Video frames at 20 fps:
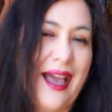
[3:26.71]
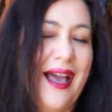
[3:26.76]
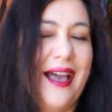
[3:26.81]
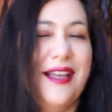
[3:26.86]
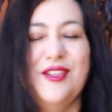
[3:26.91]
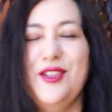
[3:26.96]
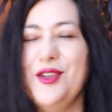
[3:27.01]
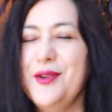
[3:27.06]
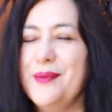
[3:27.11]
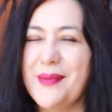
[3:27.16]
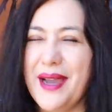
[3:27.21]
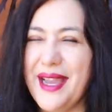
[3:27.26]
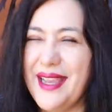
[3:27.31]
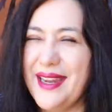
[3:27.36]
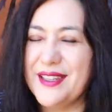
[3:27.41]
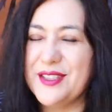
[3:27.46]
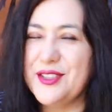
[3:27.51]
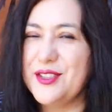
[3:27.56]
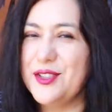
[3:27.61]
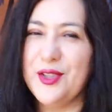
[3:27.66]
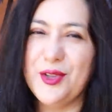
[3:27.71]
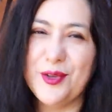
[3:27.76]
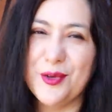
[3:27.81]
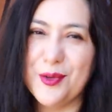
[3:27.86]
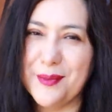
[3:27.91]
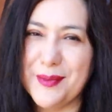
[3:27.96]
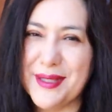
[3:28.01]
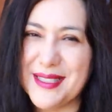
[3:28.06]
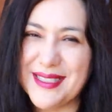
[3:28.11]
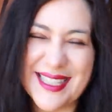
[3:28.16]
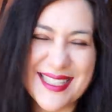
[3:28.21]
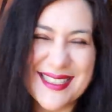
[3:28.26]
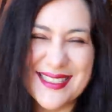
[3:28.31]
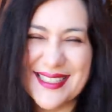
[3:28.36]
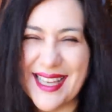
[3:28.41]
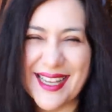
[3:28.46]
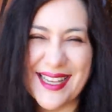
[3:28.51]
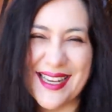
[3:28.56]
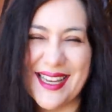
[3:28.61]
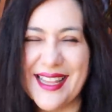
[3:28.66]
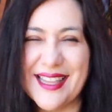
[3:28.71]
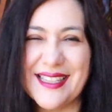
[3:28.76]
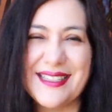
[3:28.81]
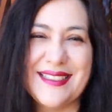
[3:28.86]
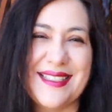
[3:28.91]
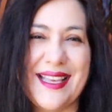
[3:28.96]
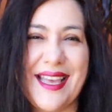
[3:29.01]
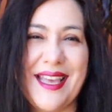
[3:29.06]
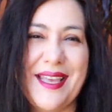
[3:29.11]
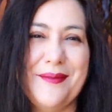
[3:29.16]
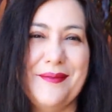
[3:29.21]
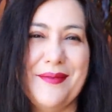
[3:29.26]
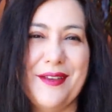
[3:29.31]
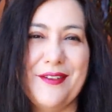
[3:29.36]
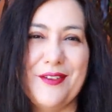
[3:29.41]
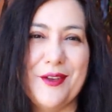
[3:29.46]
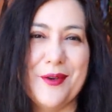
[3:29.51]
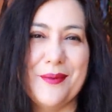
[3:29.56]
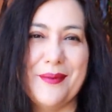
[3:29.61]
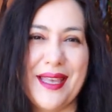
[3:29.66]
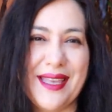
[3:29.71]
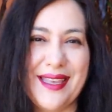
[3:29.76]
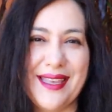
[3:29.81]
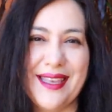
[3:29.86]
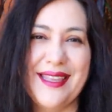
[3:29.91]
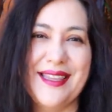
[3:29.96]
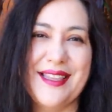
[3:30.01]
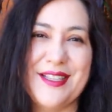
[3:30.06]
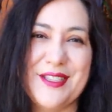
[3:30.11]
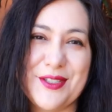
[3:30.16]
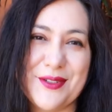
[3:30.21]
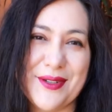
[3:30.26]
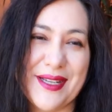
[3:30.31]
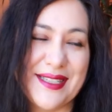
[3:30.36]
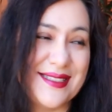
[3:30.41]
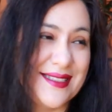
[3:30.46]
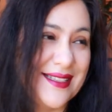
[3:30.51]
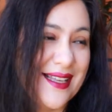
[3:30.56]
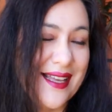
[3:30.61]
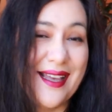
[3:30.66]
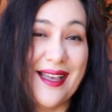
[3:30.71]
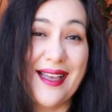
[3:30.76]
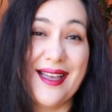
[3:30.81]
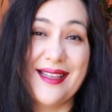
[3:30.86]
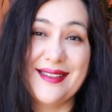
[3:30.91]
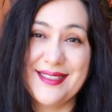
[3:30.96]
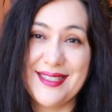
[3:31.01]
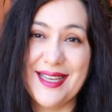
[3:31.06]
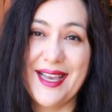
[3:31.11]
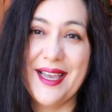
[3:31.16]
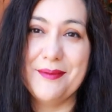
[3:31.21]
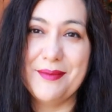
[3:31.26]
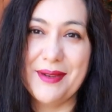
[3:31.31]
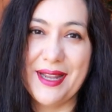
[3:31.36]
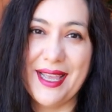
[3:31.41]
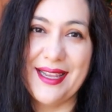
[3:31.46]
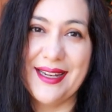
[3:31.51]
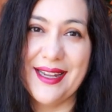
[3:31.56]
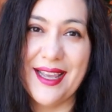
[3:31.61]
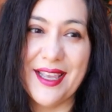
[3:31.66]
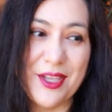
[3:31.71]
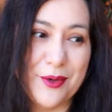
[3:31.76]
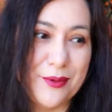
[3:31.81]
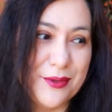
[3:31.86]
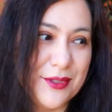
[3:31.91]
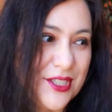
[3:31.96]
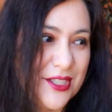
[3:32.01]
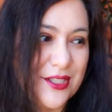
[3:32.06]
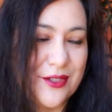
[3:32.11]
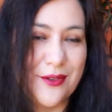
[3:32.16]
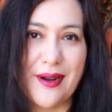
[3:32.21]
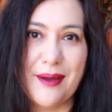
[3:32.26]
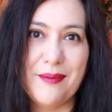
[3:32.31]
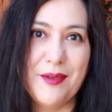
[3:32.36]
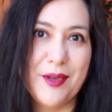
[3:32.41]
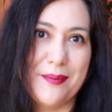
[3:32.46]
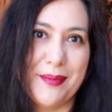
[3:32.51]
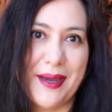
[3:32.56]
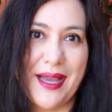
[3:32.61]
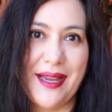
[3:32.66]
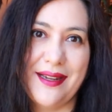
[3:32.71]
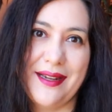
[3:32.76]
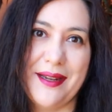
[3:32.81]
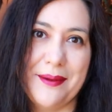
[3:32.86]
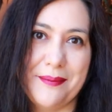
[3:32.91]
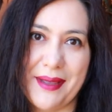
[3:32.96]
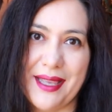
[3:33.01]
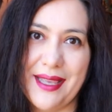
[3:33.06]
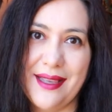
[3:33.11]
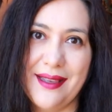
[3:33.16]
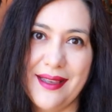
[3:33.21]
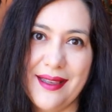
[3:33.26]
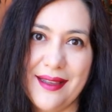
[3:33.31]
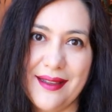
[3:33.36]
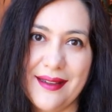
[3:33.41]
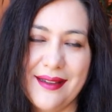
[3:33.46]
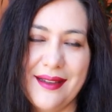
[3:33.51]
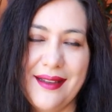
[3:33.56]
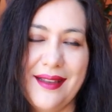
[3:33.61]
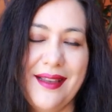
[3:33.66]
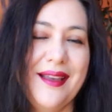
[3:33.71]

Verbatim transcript: and you might assume it's exactly the same if you're making this dress a time later you would just grab your pattern and make it